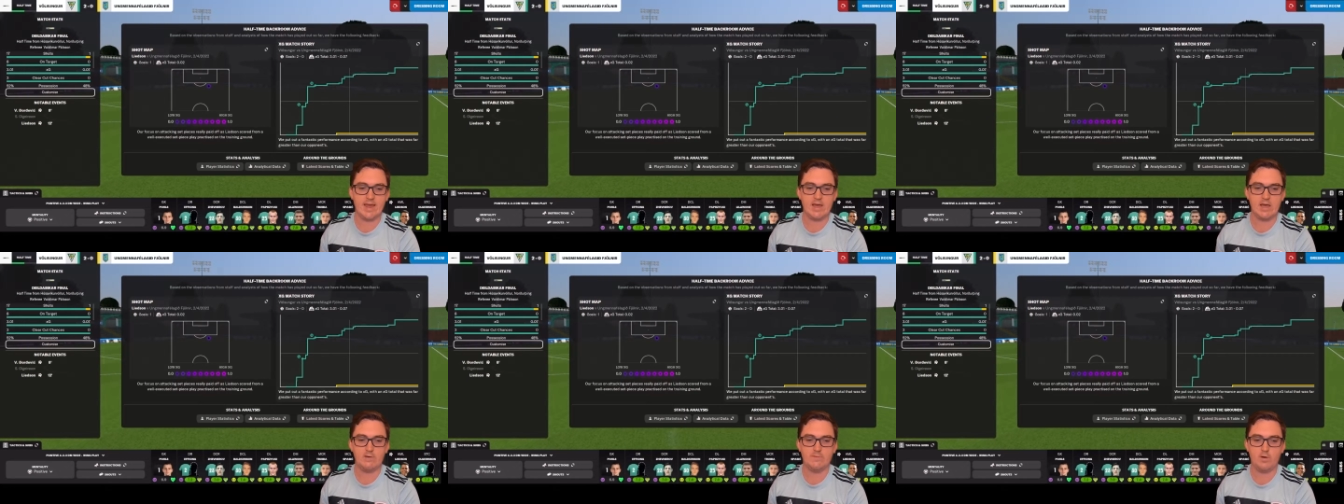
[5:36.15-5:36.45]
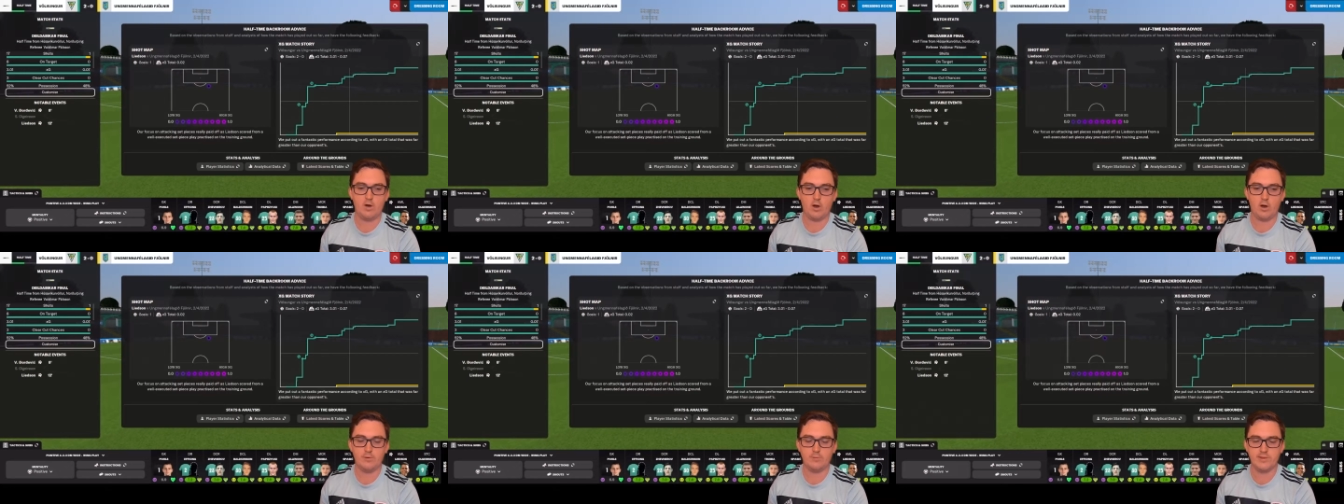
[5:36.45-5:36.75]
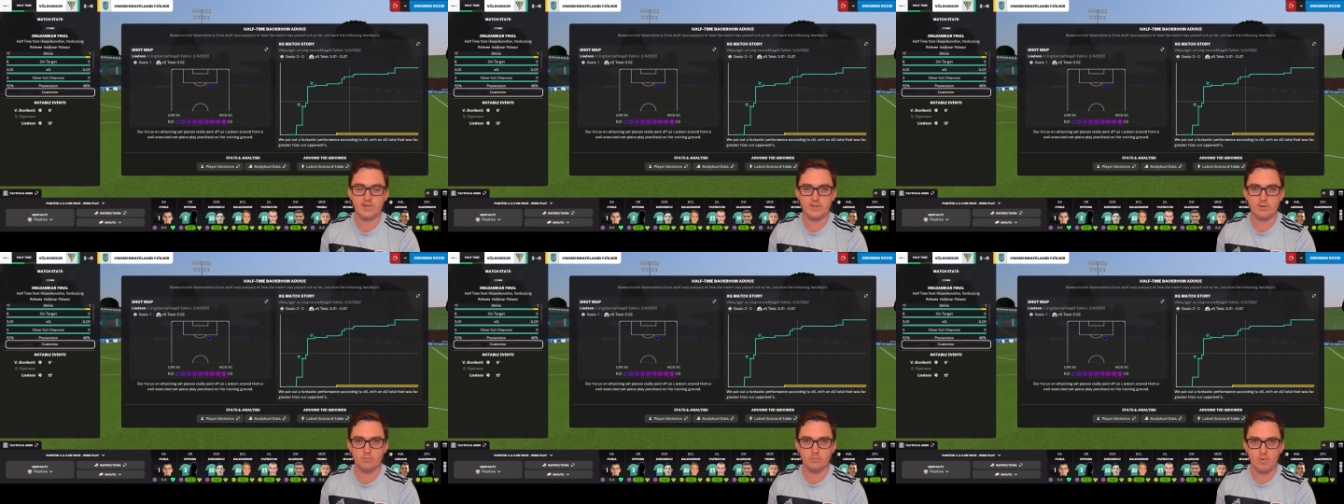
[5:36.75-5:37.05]
They have
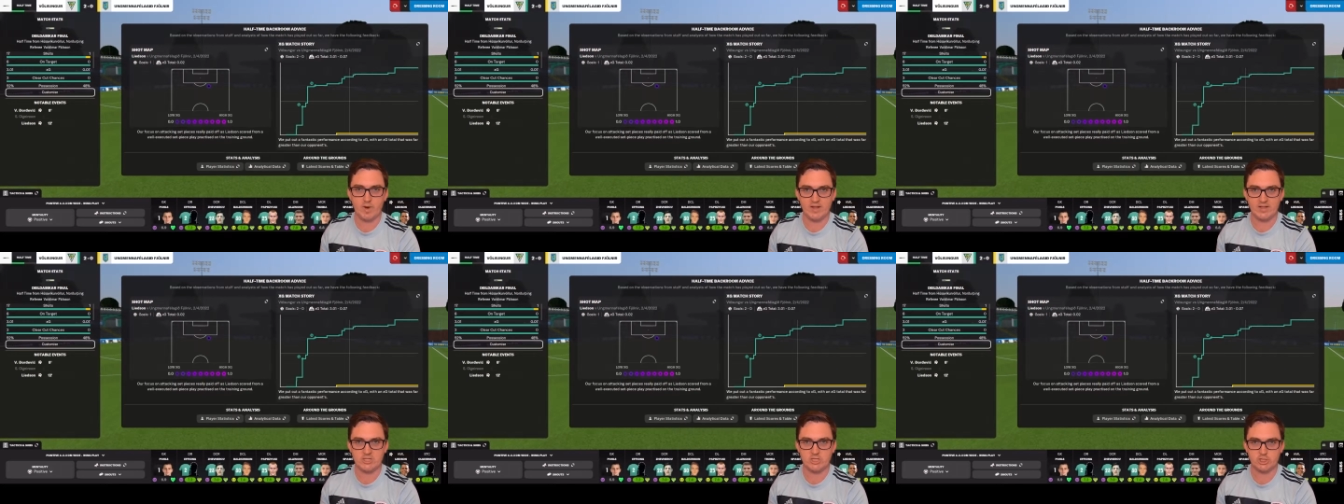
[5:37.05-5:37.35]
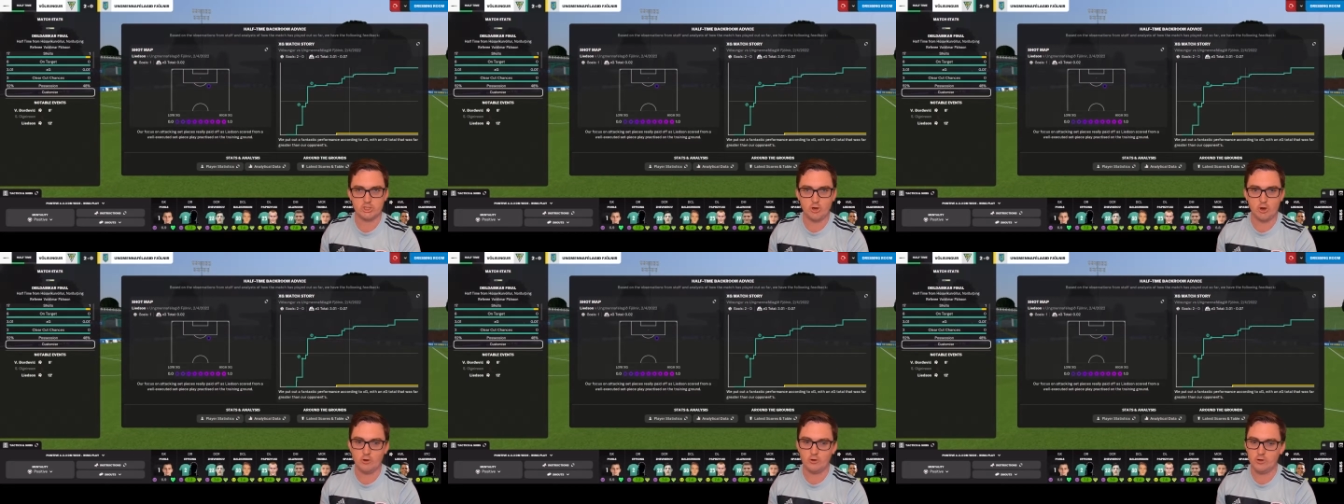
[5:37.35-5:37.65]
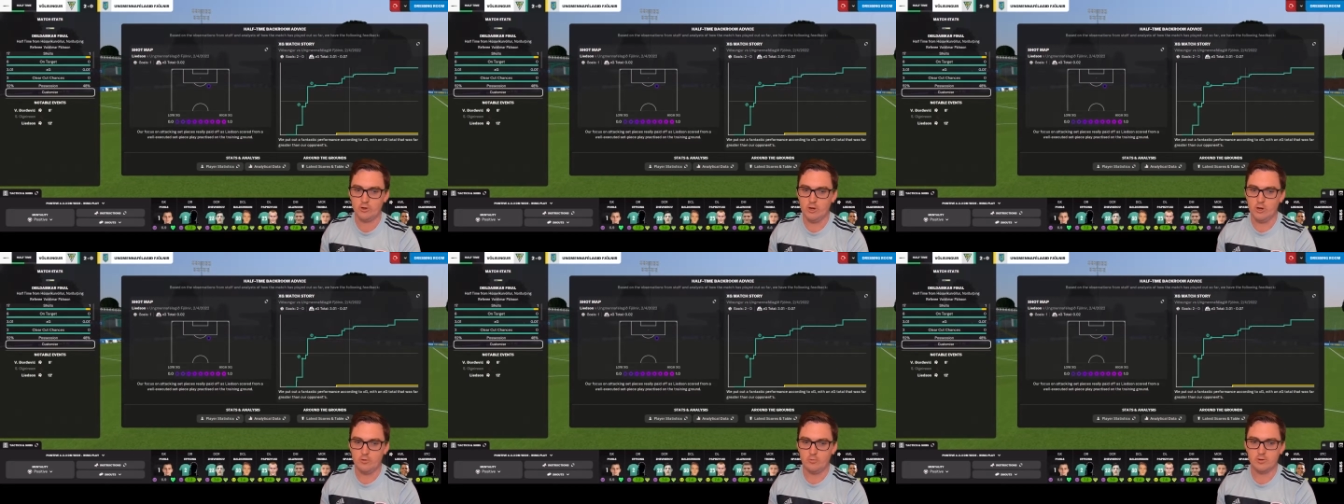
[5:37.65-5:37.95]
only the one
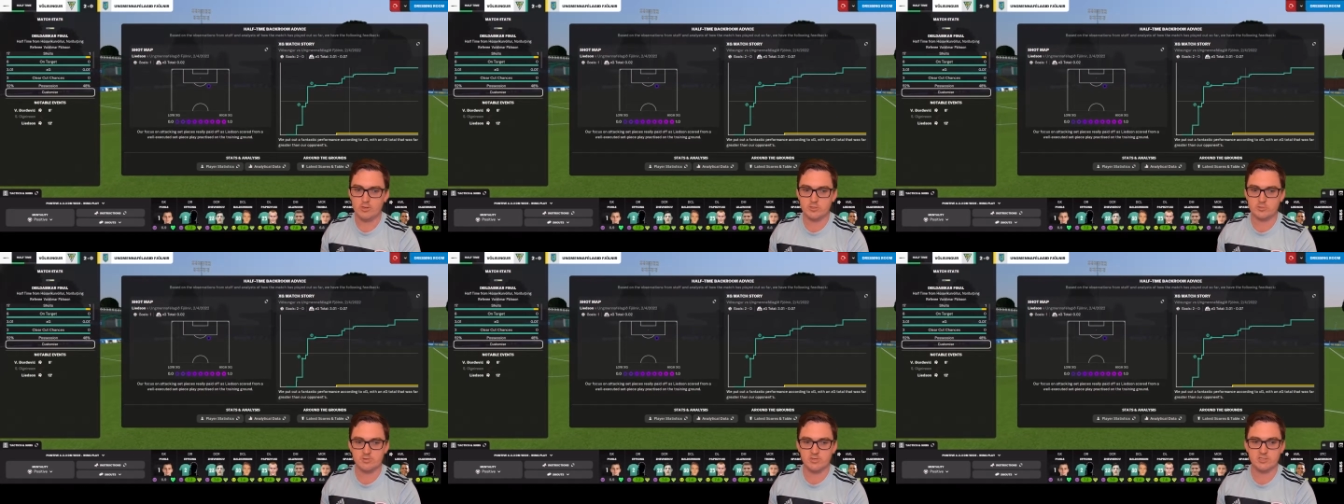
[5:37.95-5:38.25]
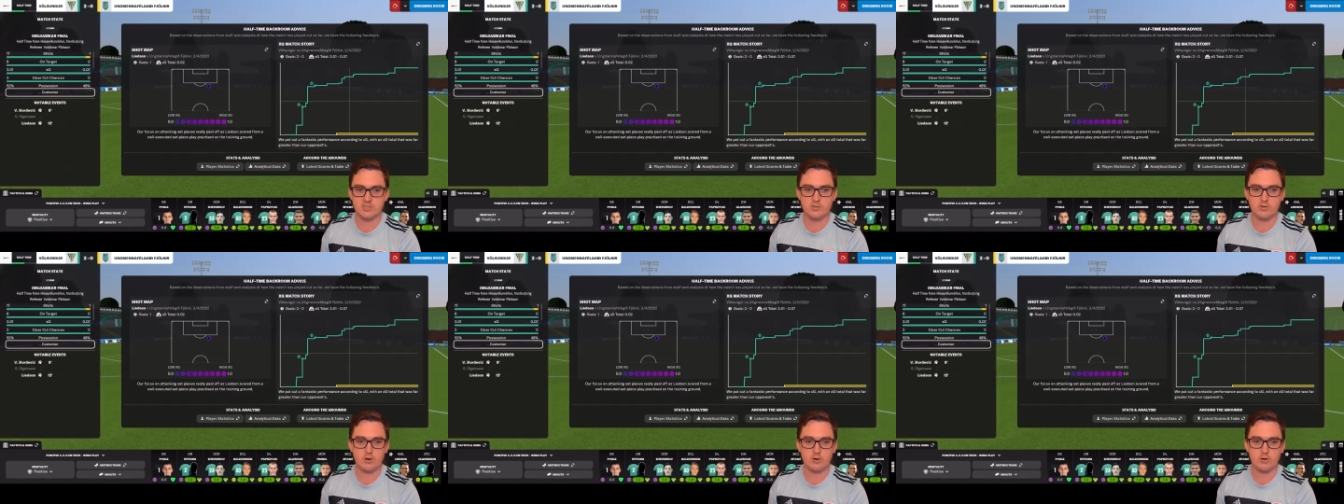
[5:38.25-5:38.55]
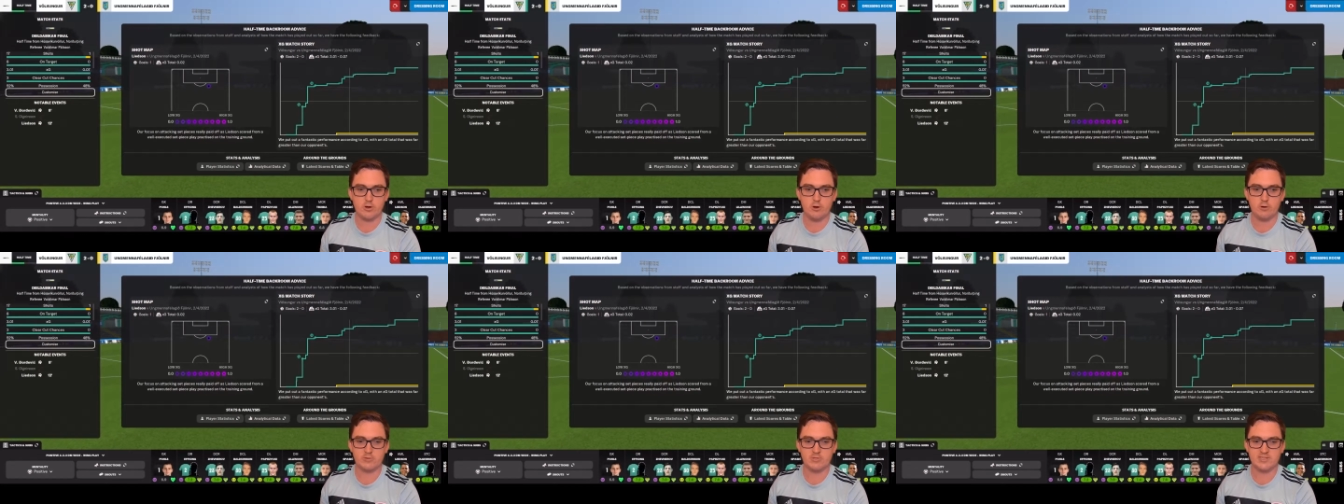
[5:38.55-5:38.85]
shot which was
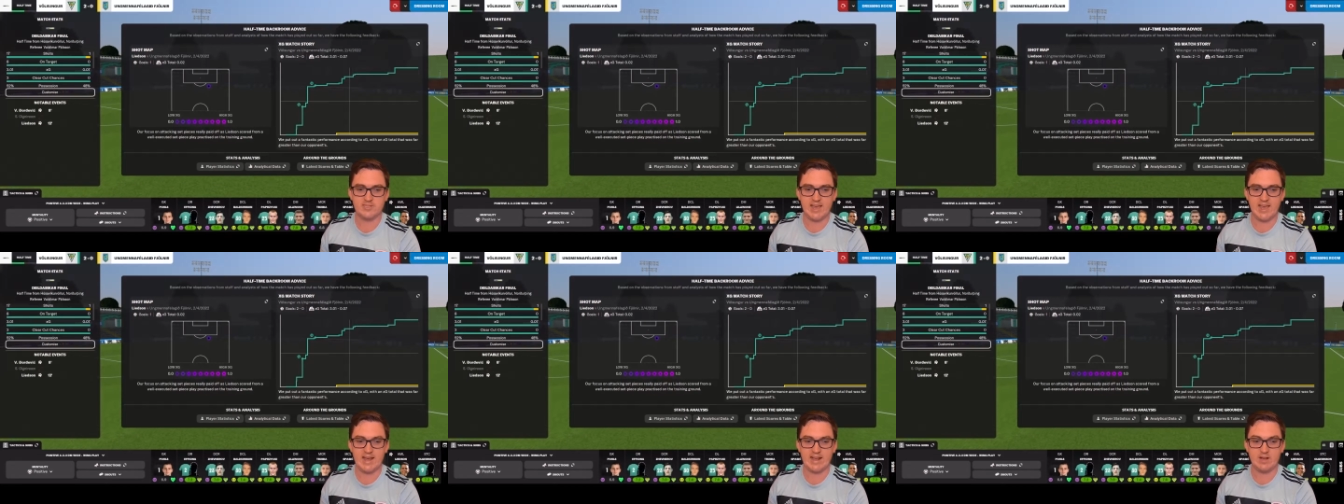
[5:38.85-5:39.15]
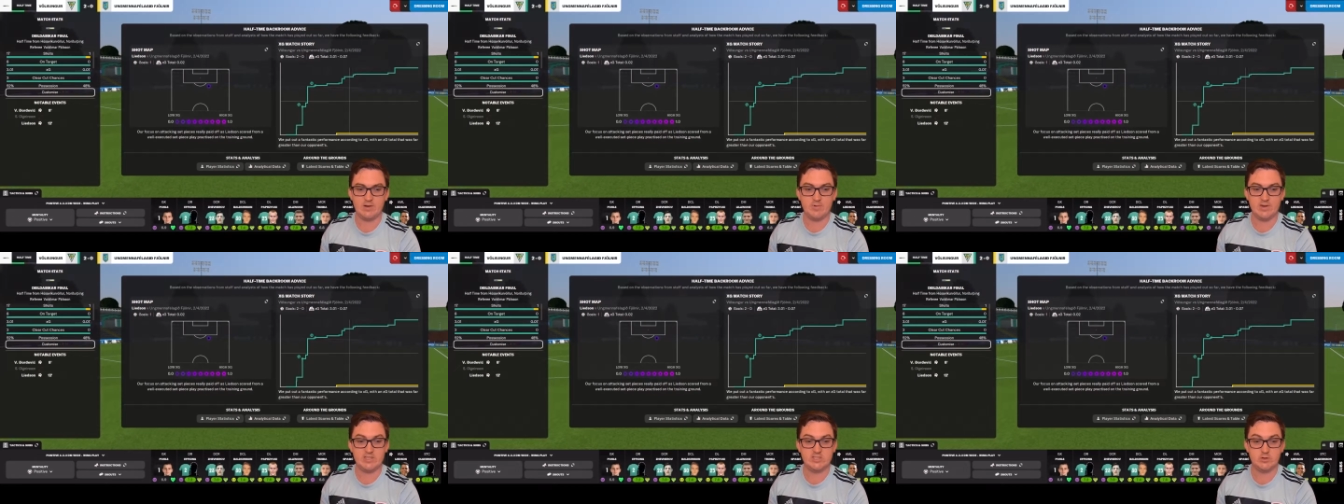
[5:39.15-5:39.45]
not on target.